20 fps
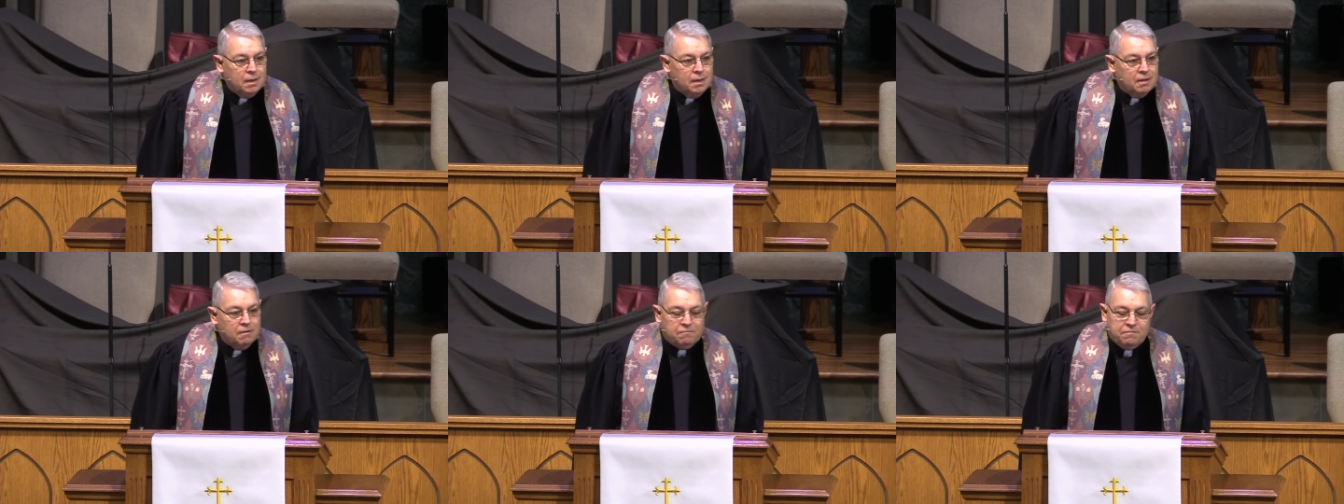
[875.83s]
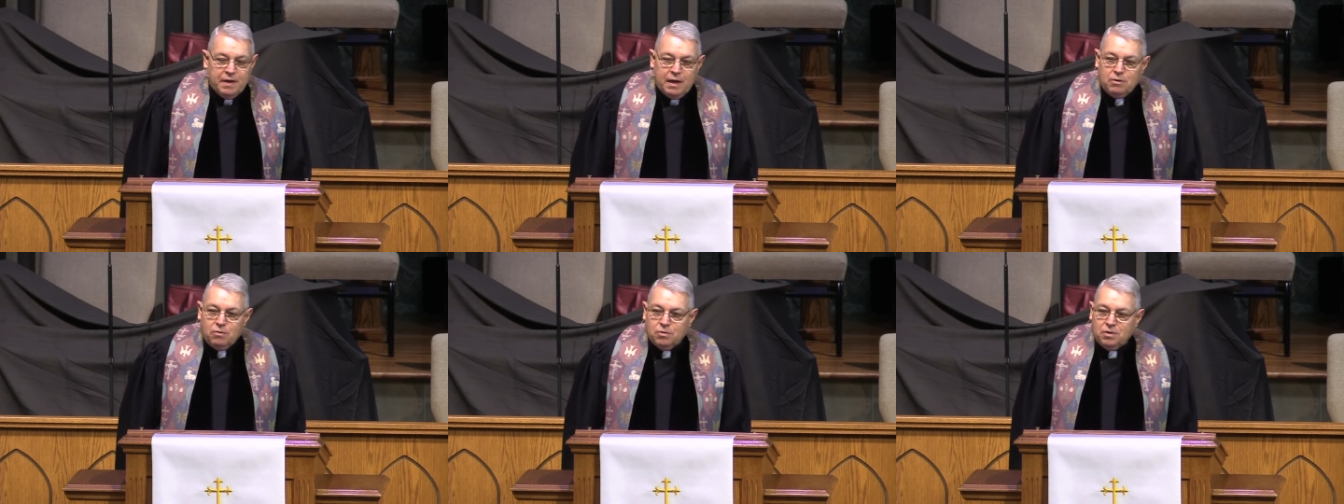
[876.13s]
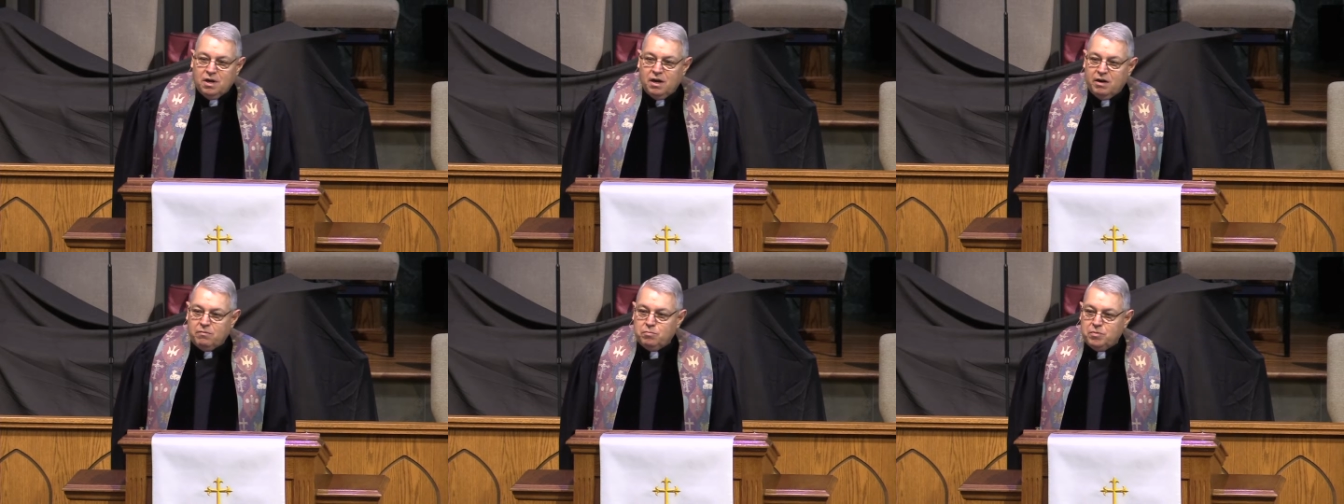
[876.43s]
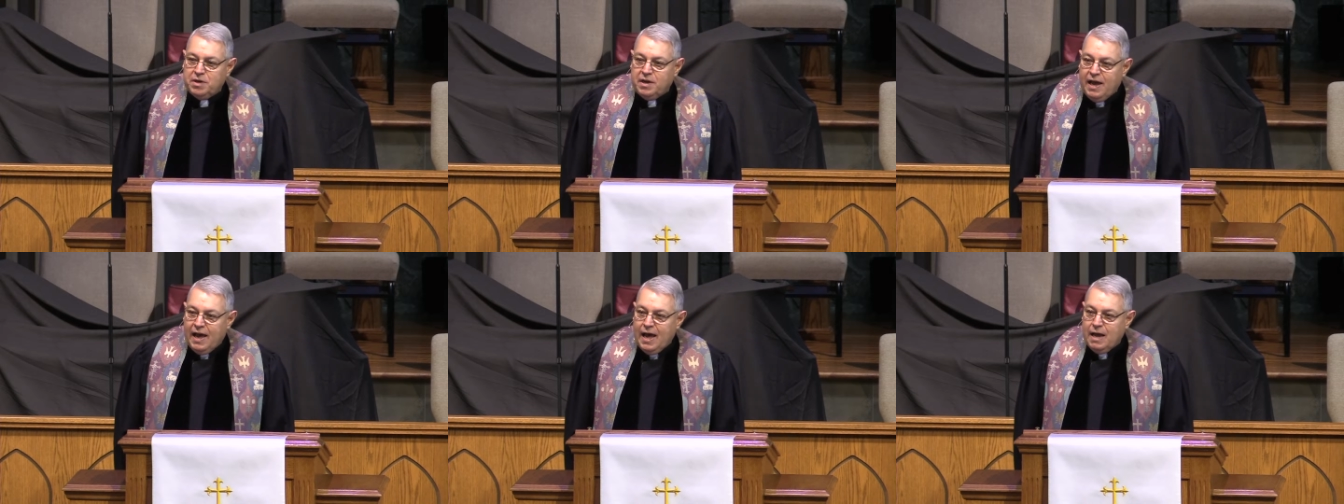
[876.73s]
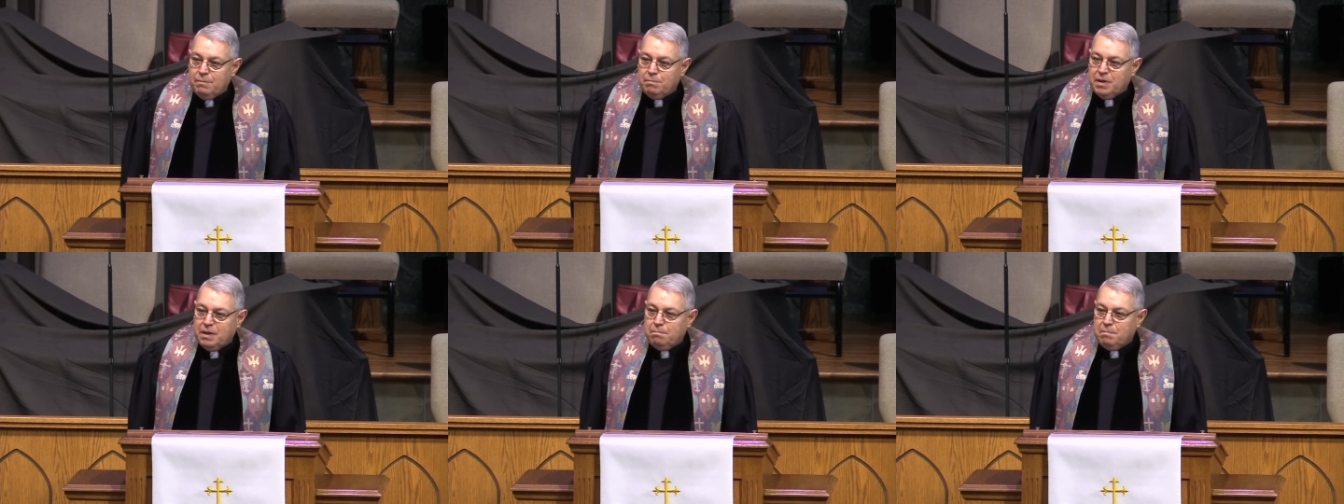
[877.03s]
and the federal government
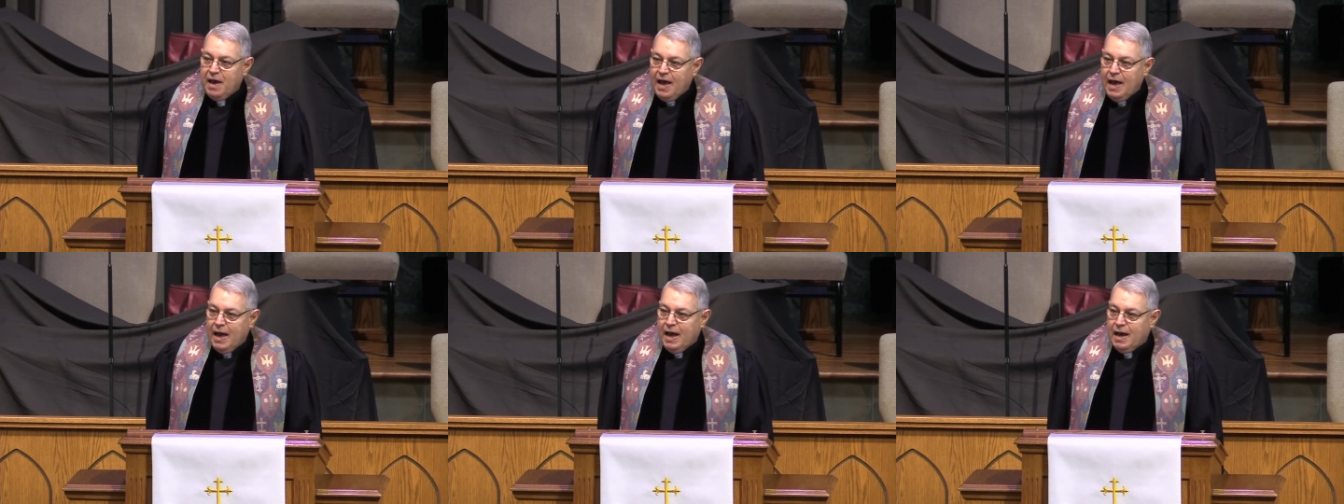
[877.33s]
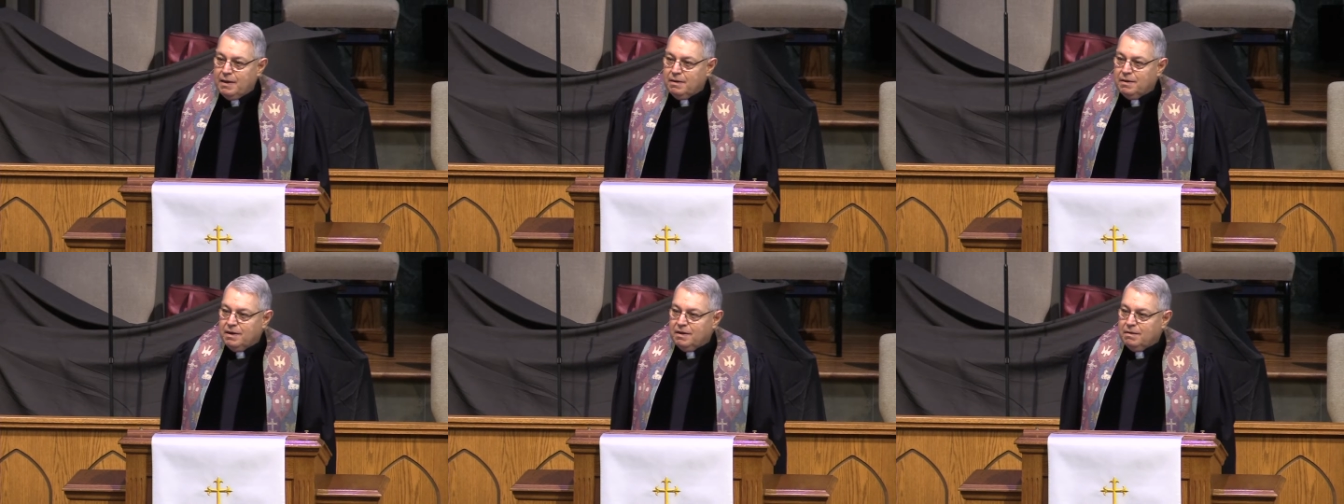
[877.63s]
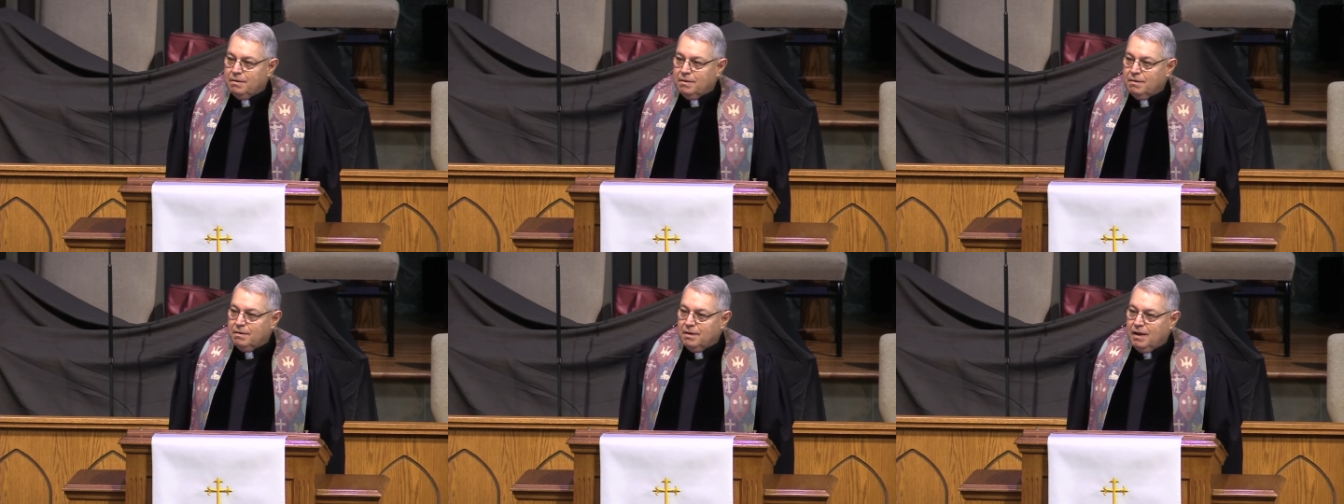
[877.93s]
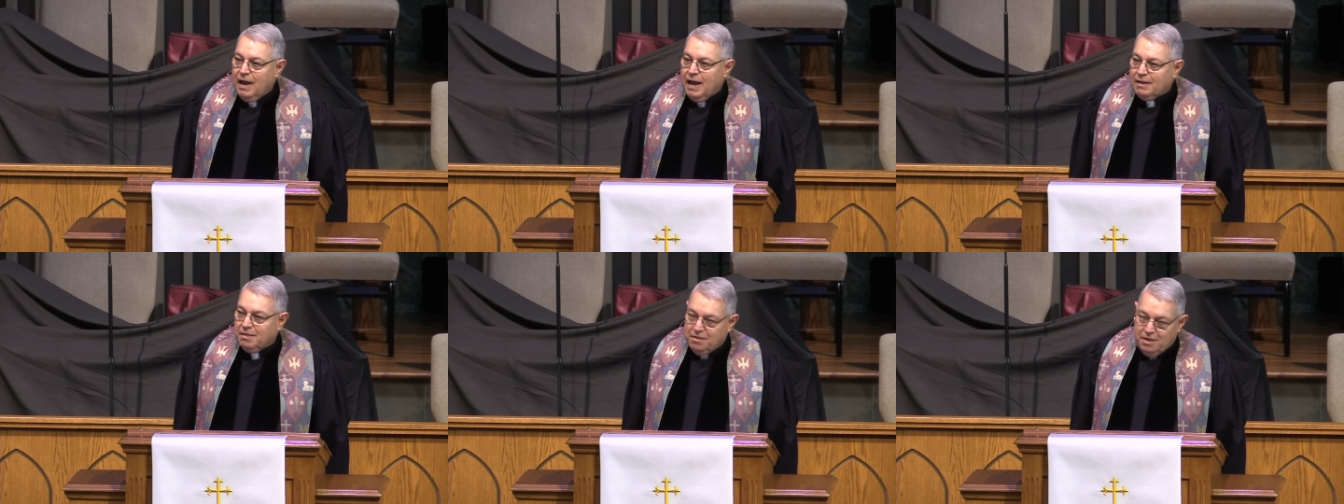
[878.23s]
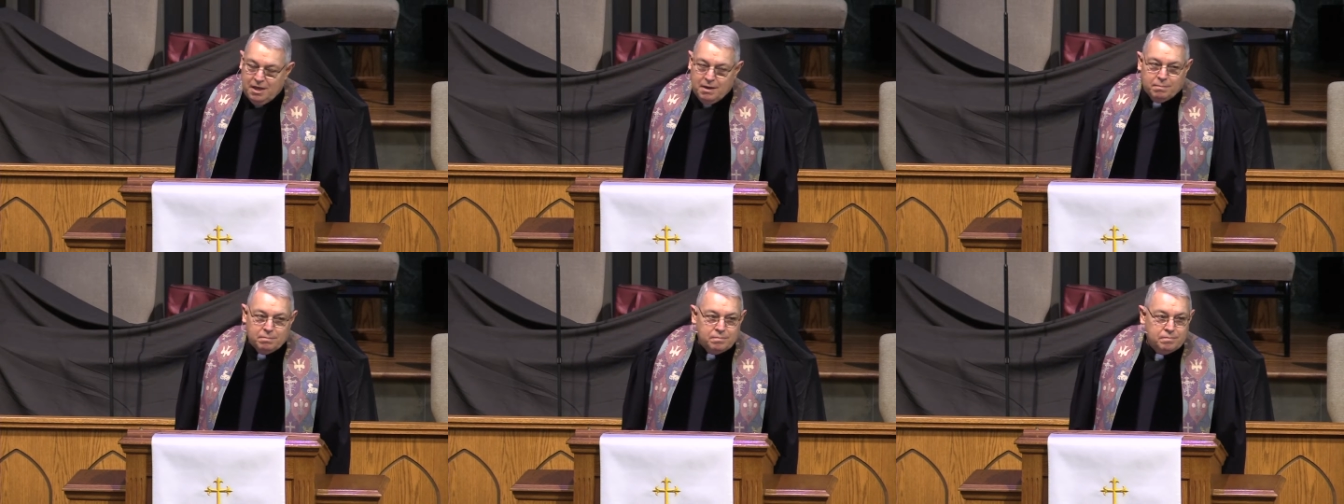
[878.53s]
had me mad at
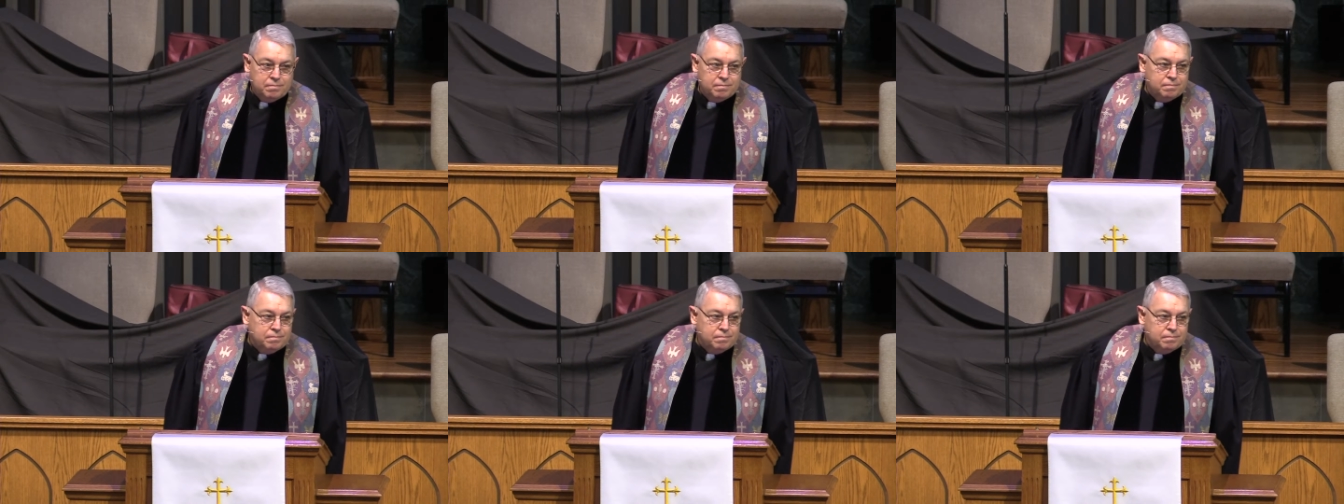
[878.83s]
them.